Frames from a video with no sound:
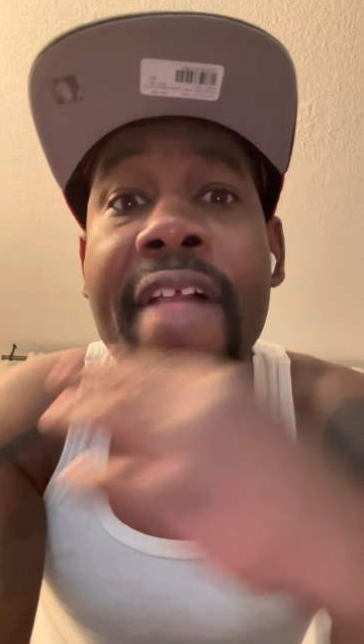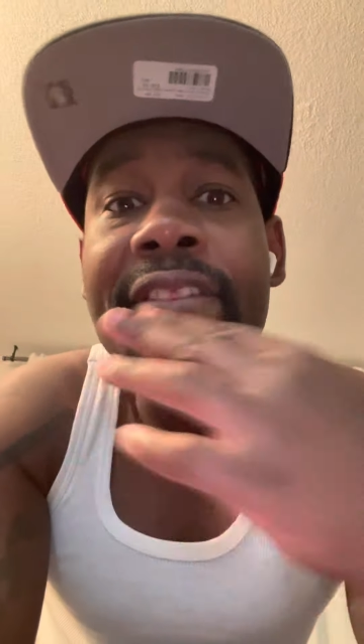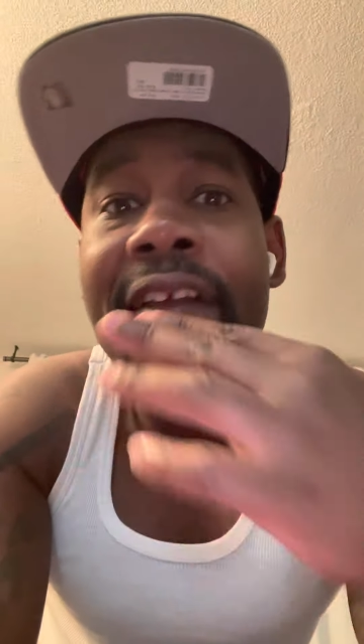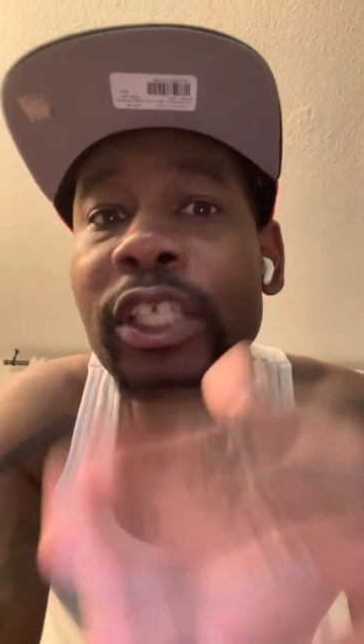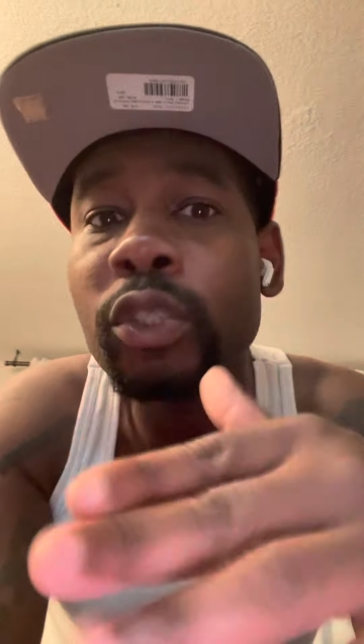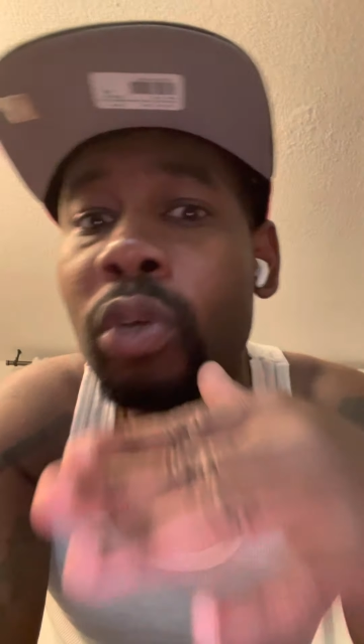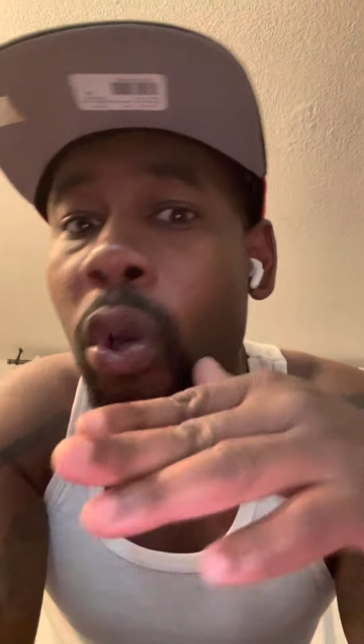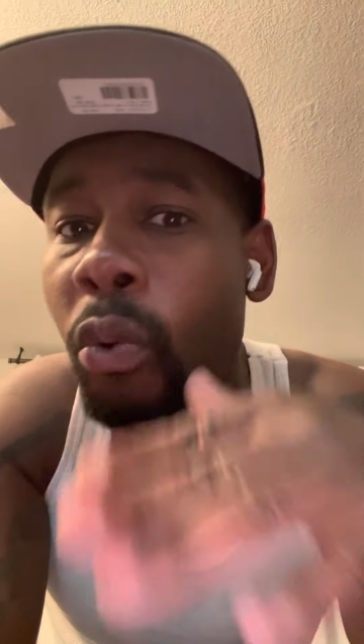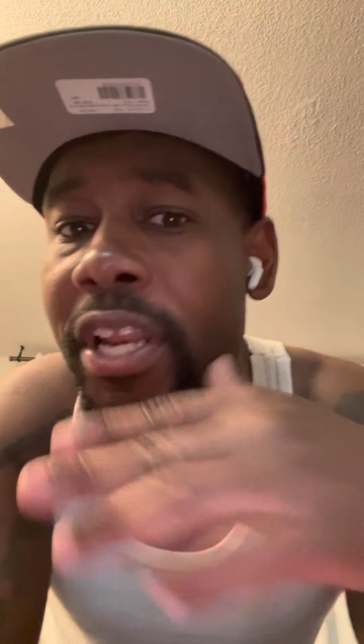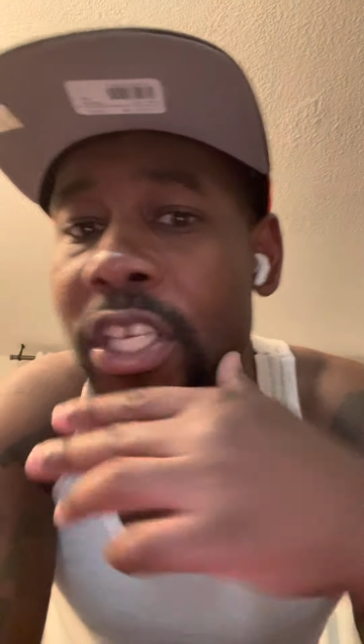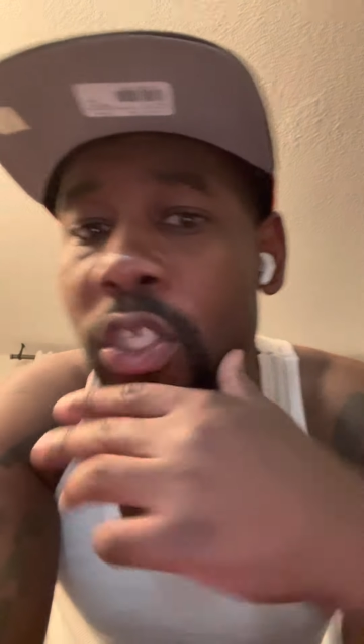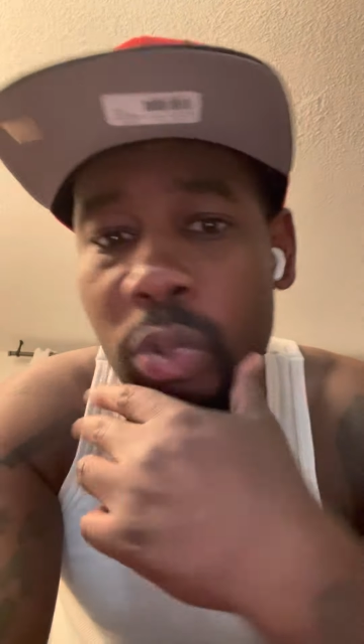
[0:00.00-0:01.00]
That's what a
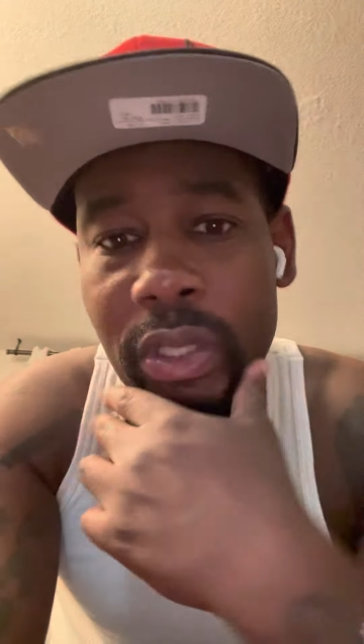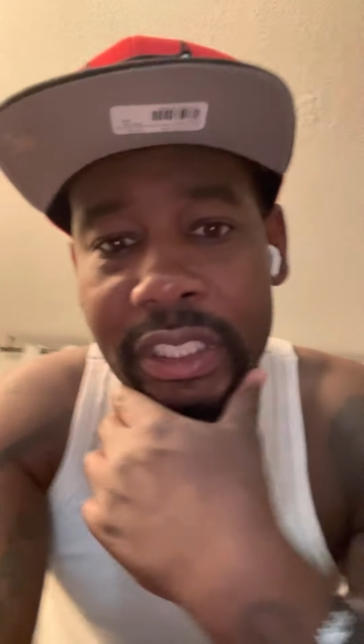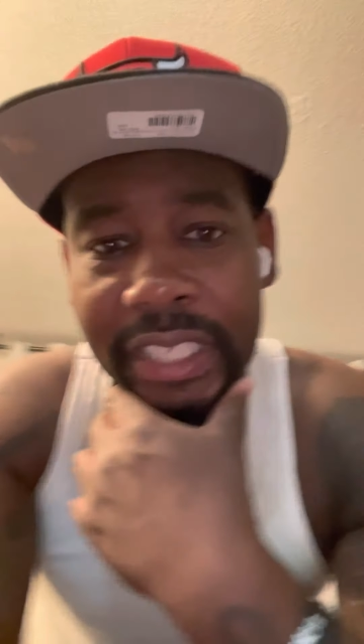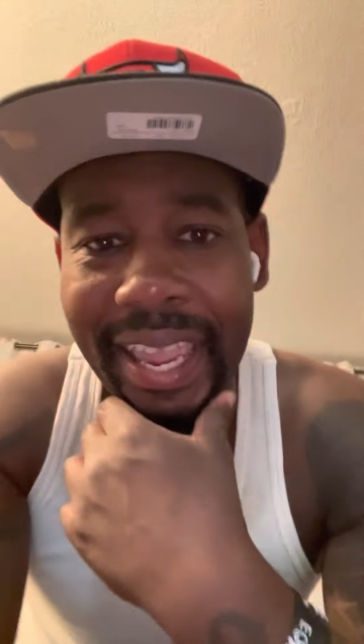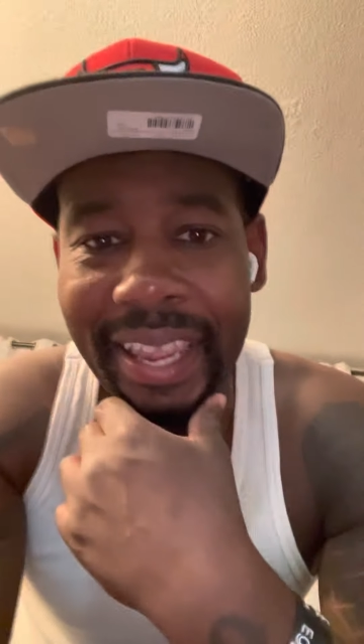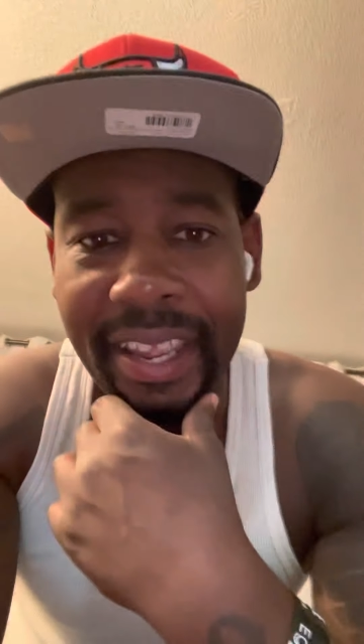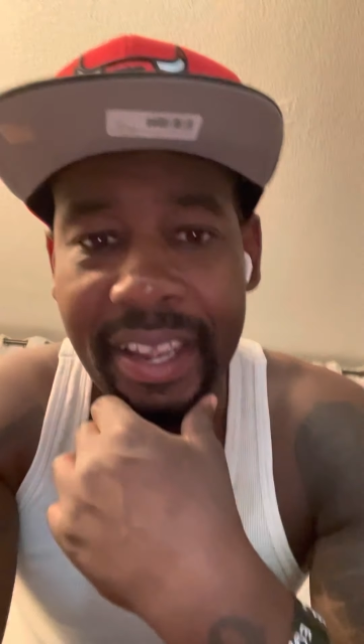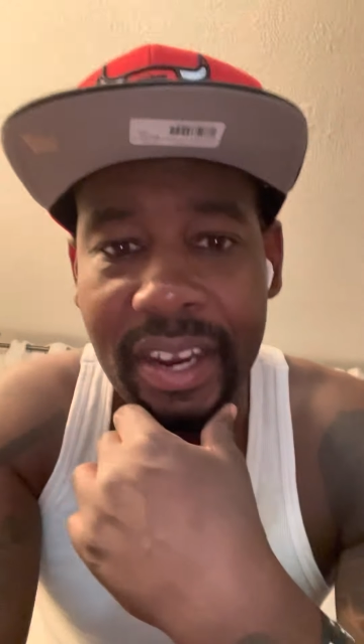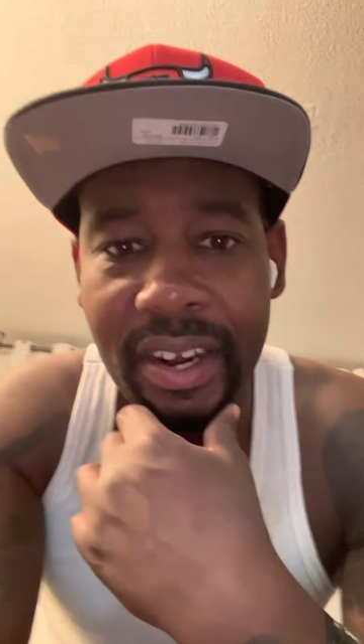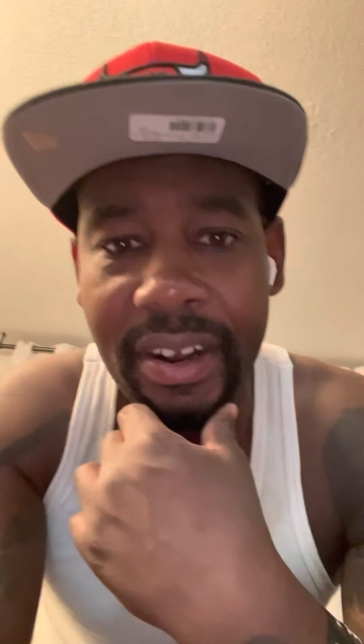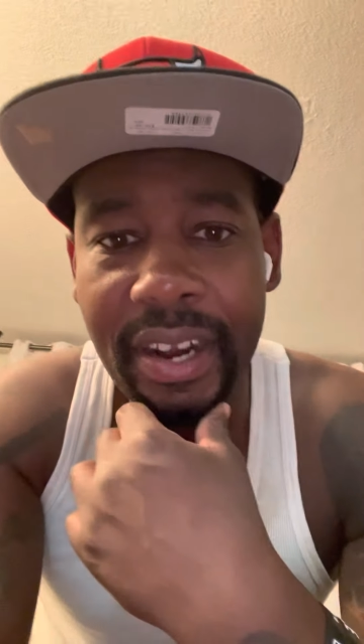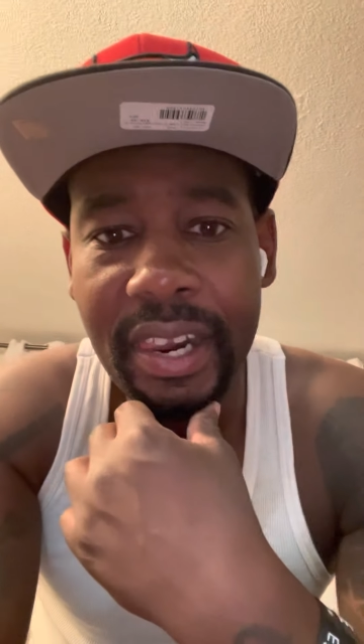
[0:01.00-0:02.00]
witness would say,
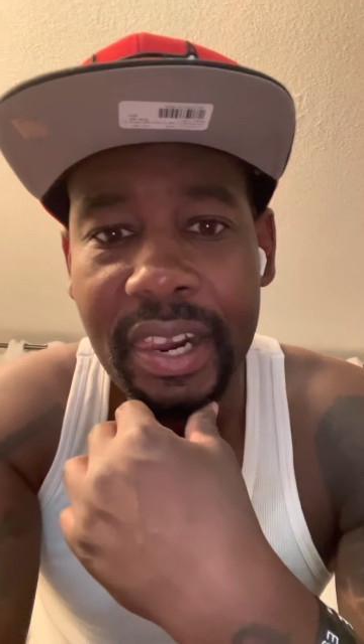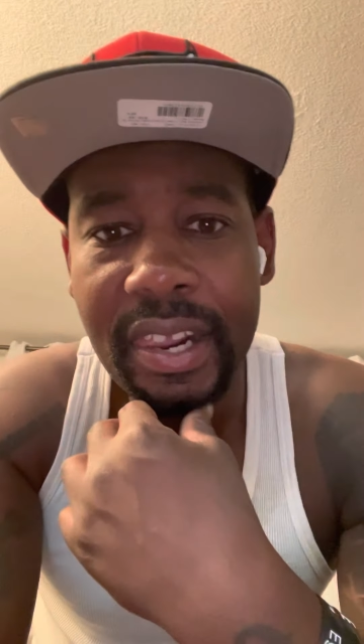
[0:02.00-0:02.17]
right?